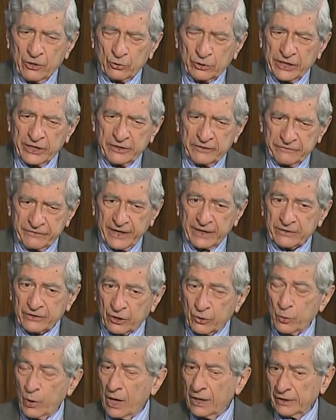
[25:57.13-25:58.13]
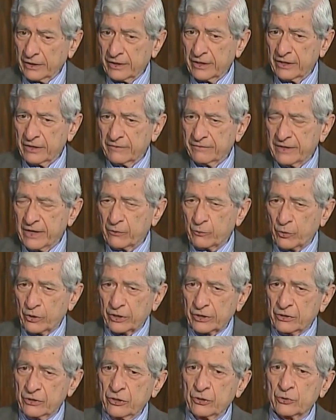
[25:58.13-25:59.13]
only affect the quality of
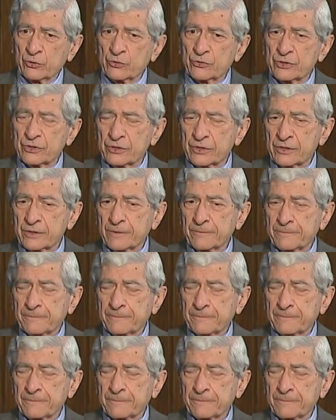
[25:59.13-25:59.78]
network news.